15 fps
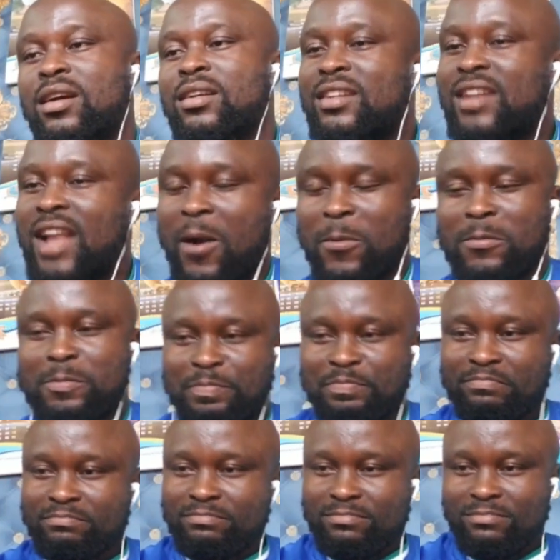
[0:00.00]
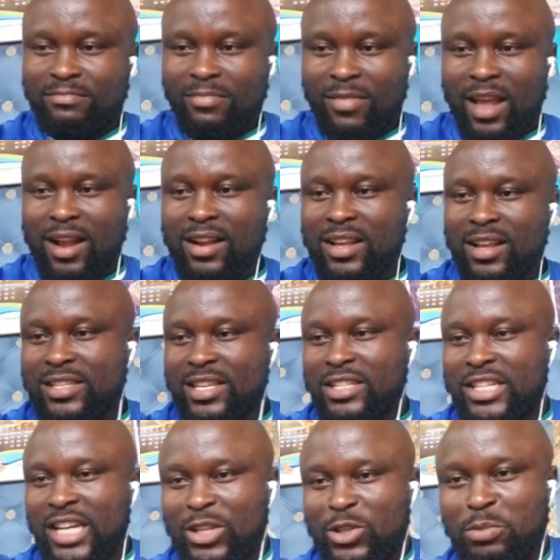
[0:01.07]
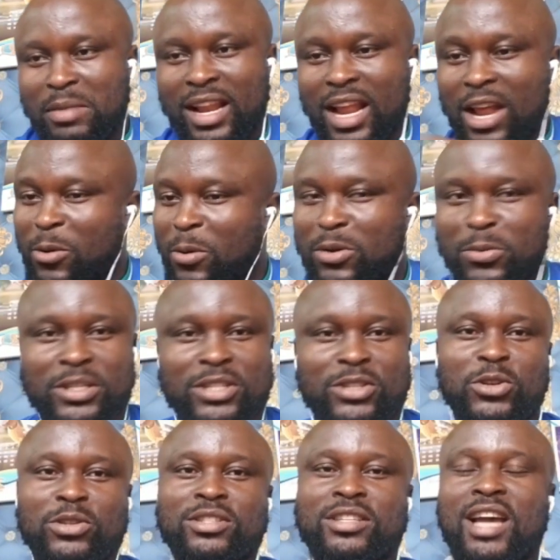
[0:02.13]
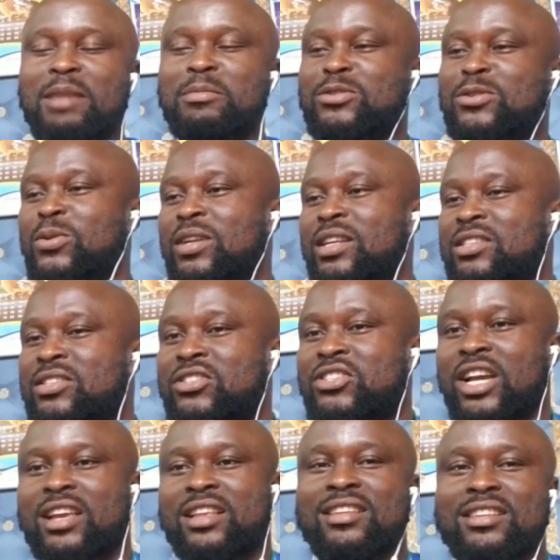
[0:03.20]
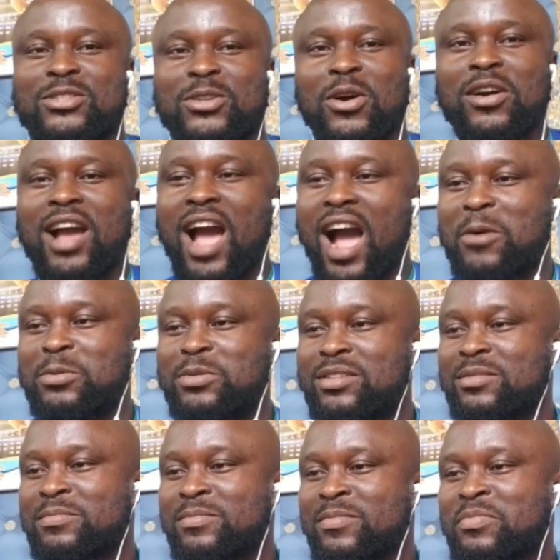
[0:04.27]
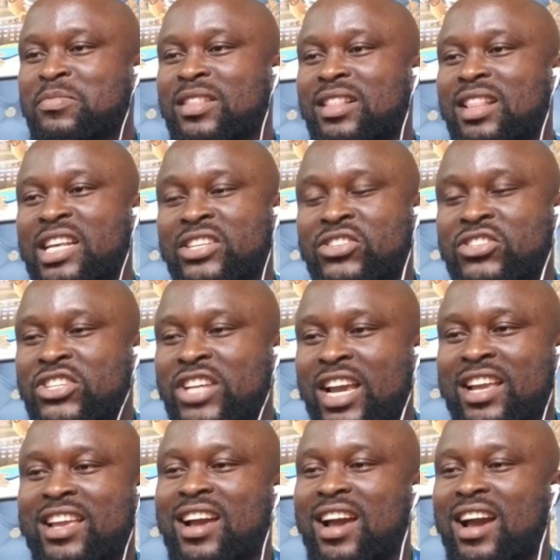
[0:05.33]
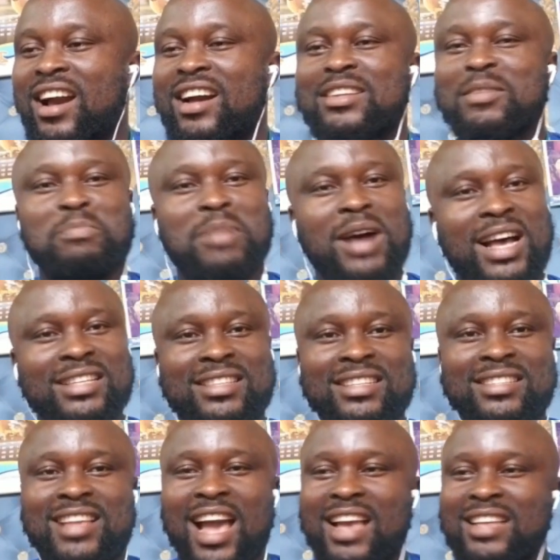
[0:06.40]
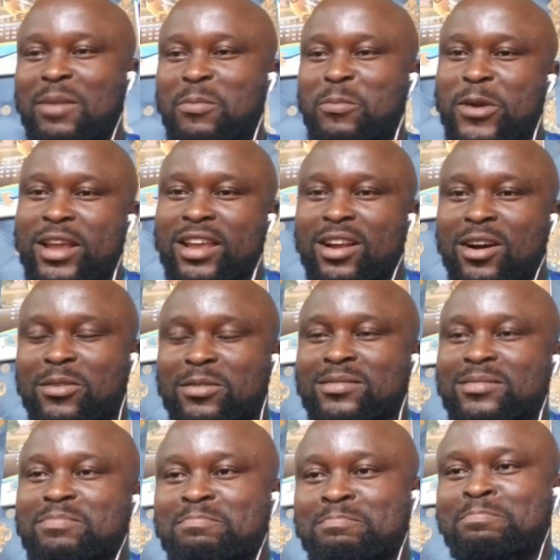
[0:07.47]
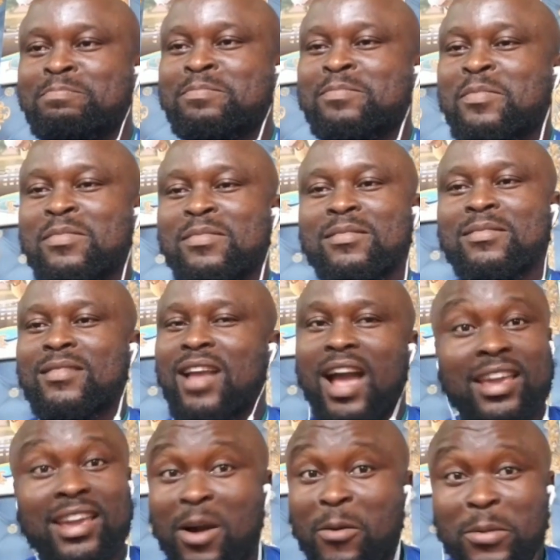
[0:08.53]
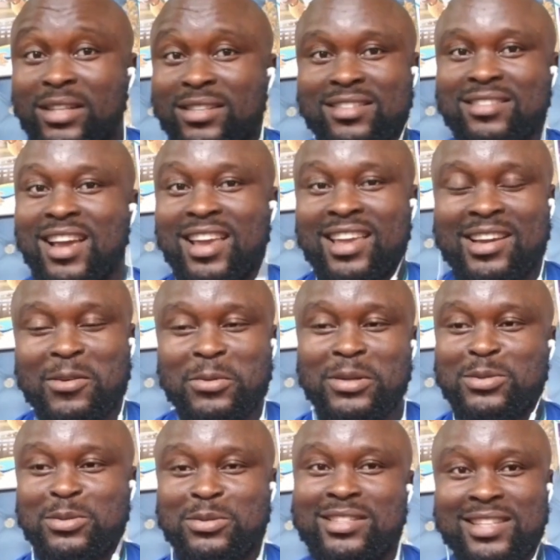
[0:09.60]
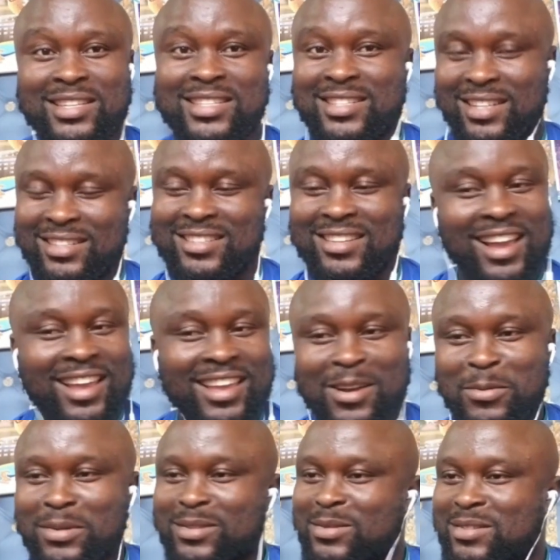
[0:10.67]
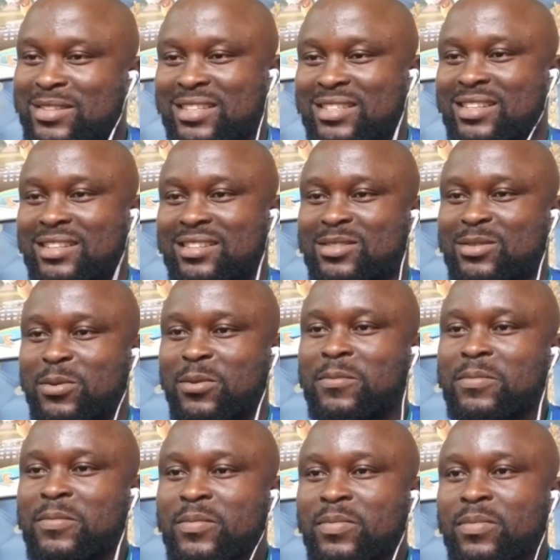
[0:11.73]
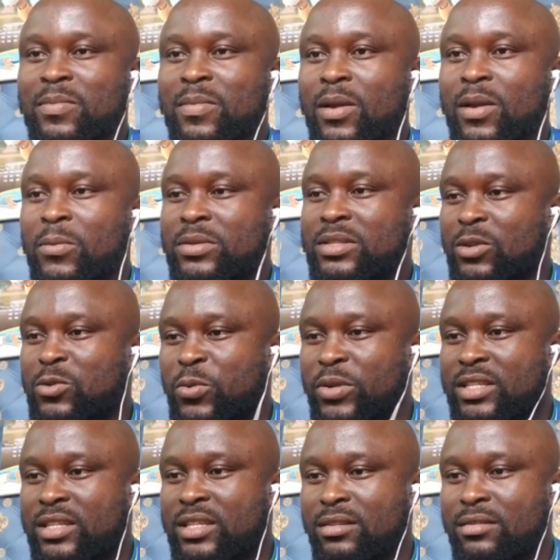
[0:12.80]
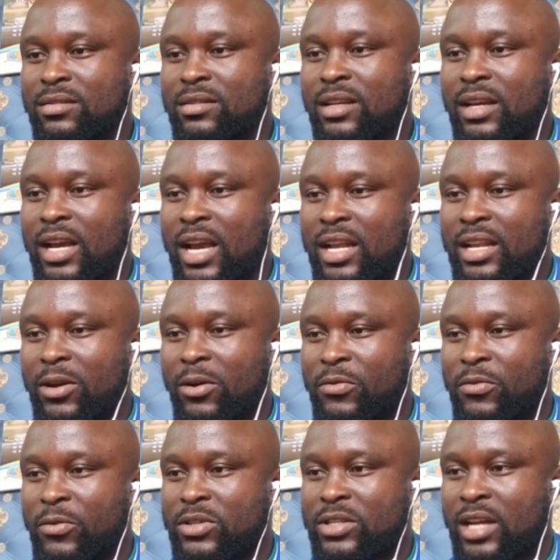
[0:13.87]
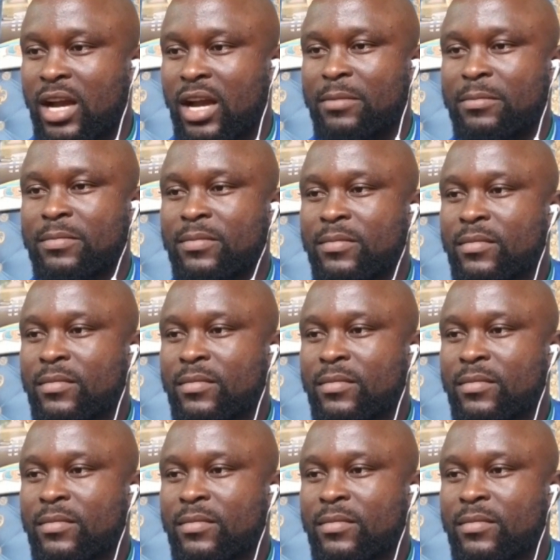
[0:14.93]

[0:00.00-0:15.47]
Now, ladies and gentlemen, I don't want to waste your time, so let's check the song out. Let's check the bars these guys are bringing on. I can't wait to test it. So without wasting any of your time,